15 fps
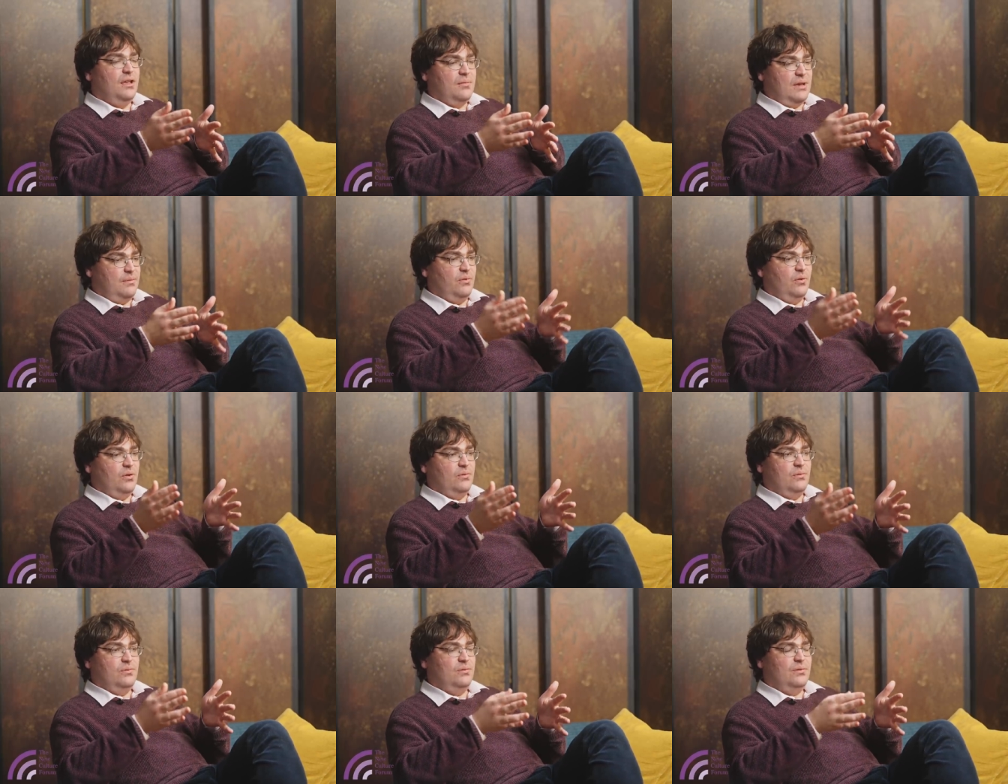people
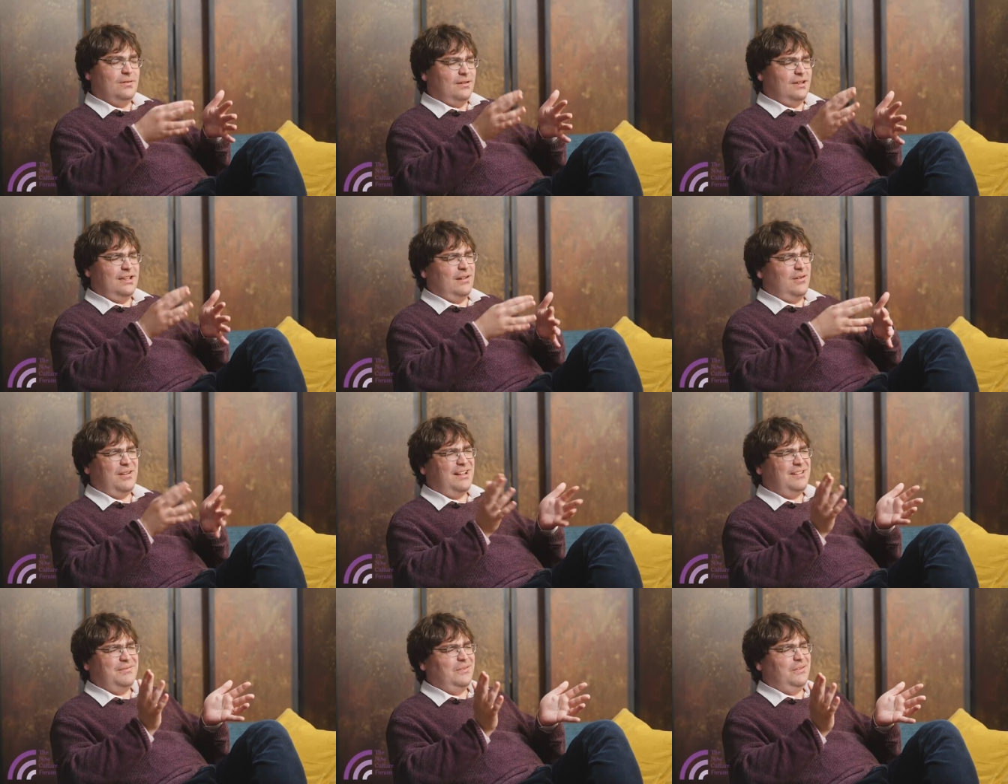who, you
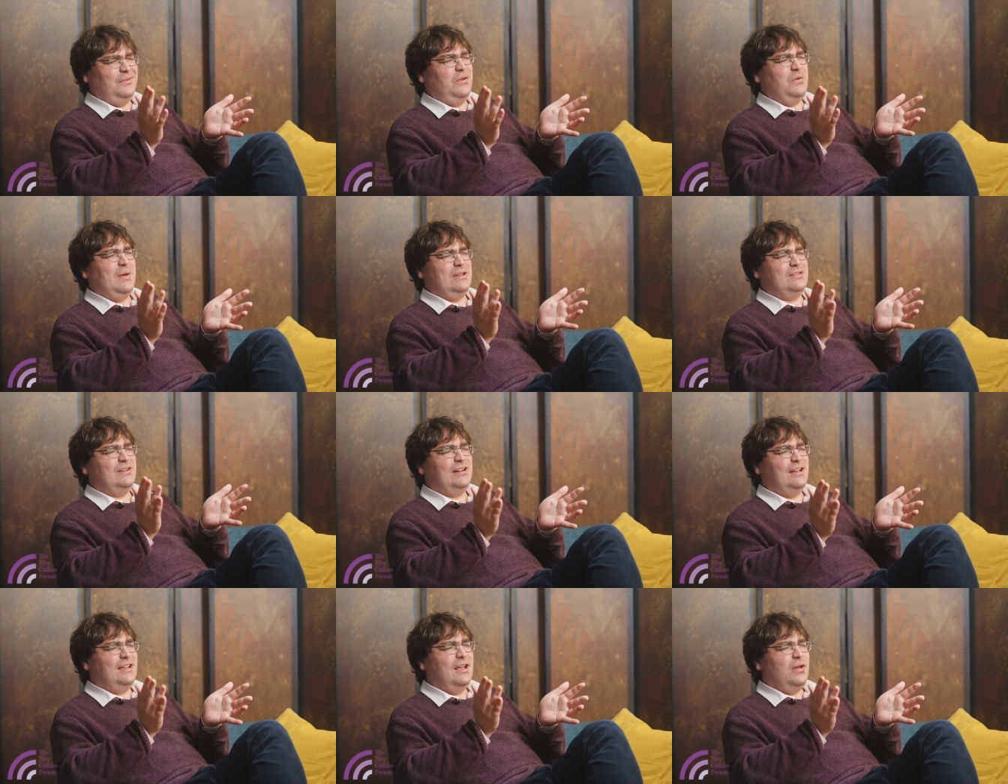know, who
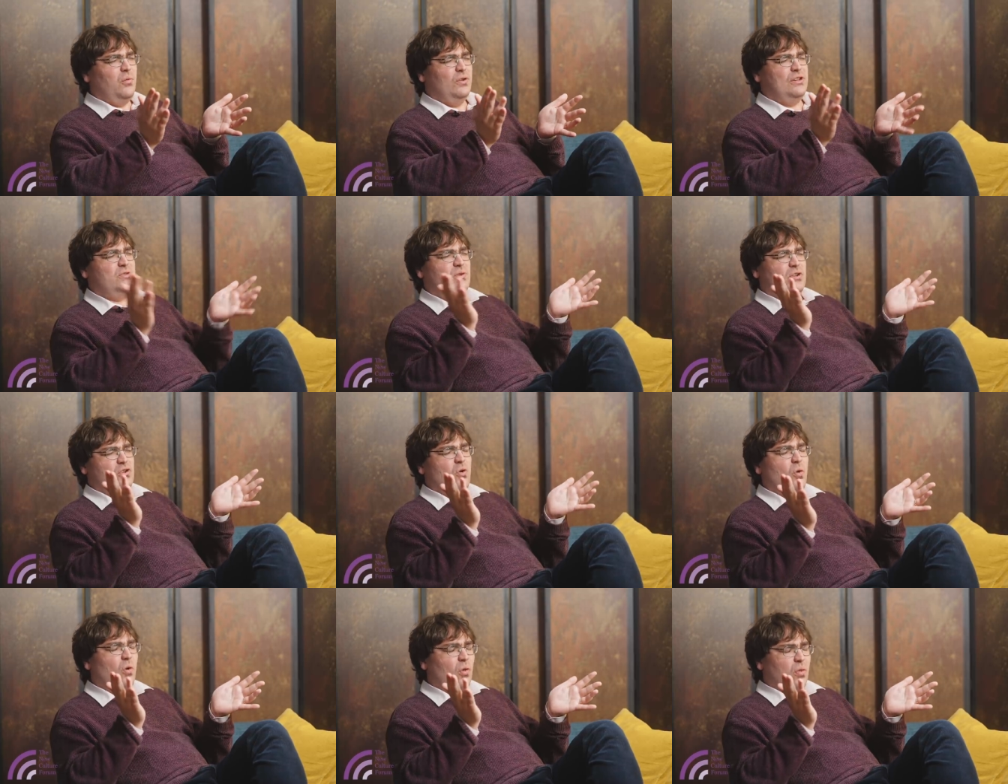basically wanted to
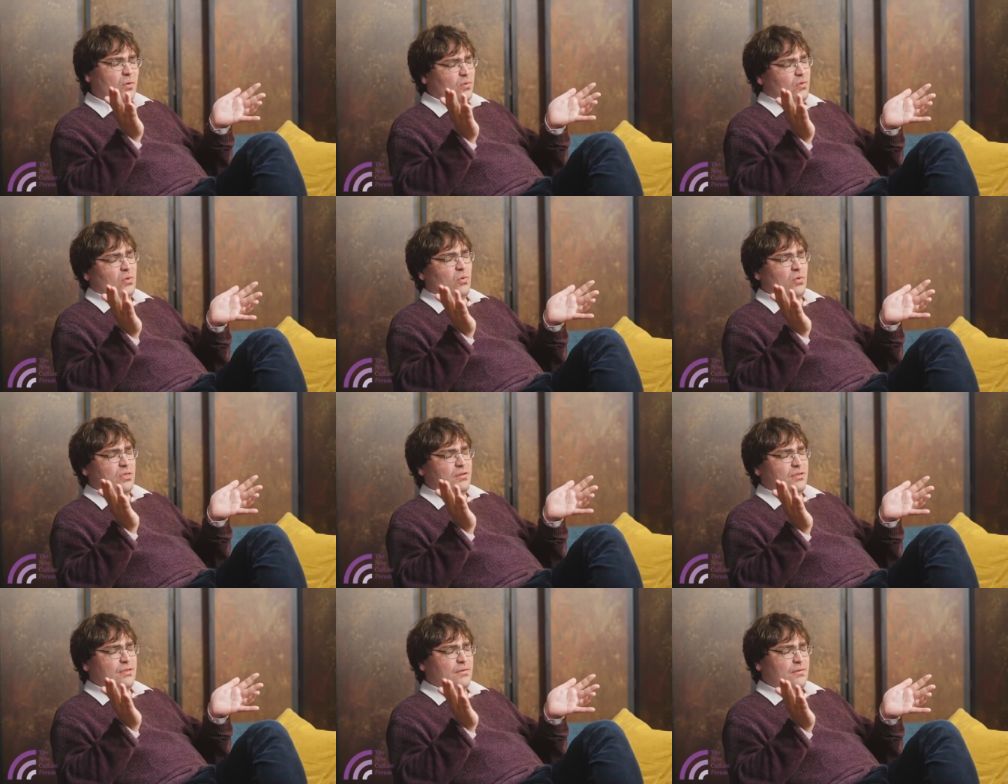ignore the
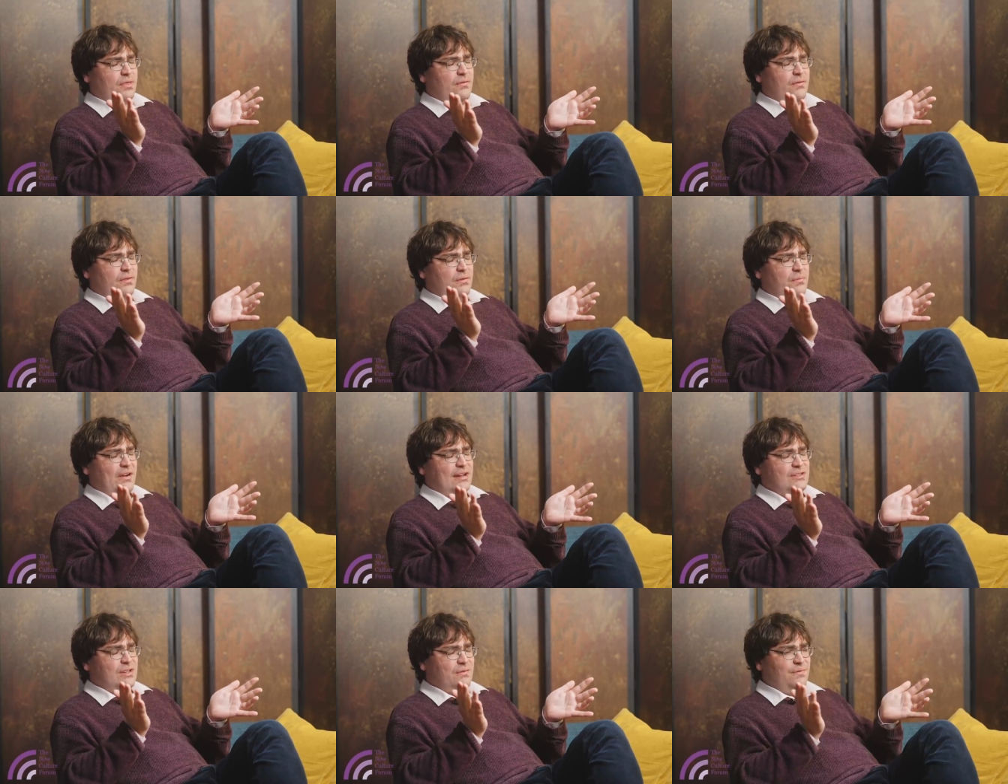
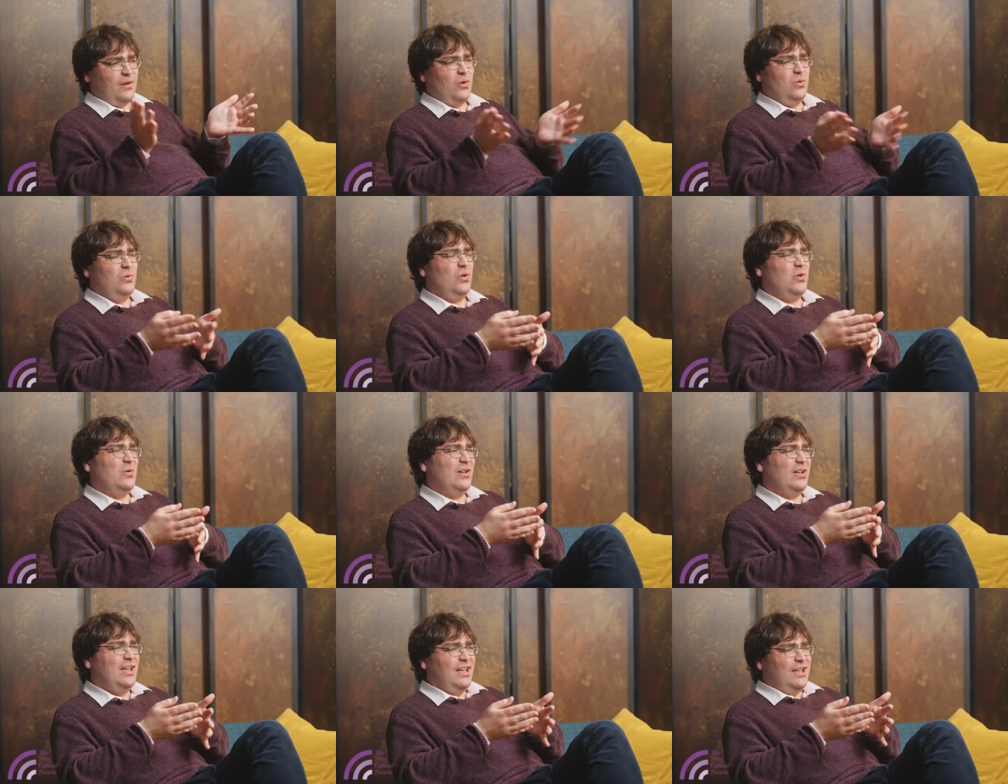Brexit vote, who are